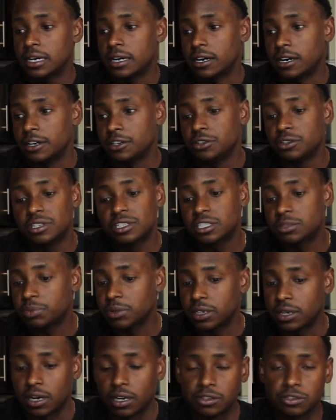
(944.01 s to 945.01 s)
You can
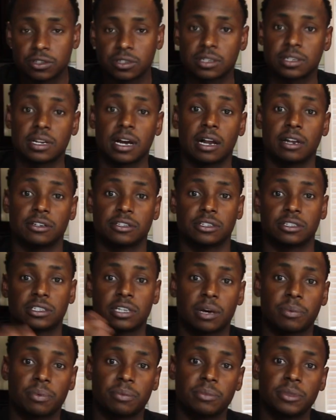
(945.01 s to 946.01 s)
spend hundreds of dollars on
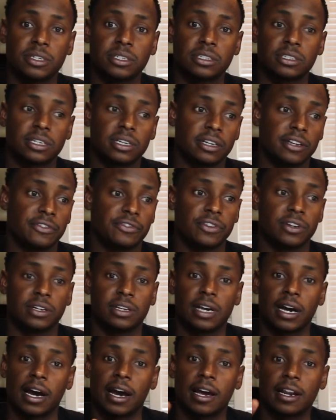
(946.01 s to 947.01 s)
supplements, and if your
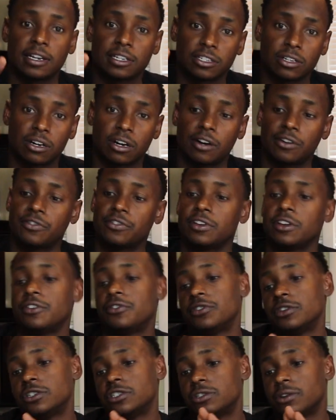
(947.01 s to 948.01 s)
diet is off,
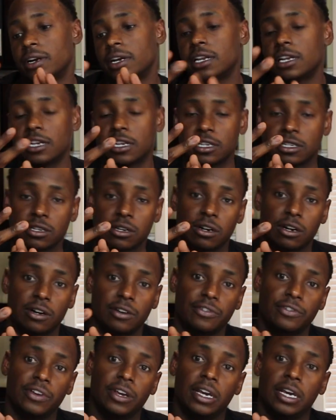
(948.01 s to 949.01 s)
if your training is
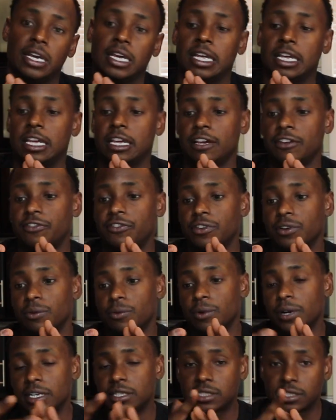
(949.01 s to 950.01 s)
off, if your
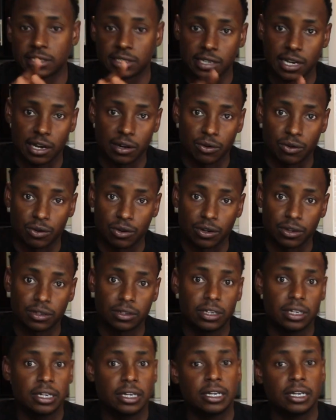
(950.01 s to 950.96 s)
rest is not on,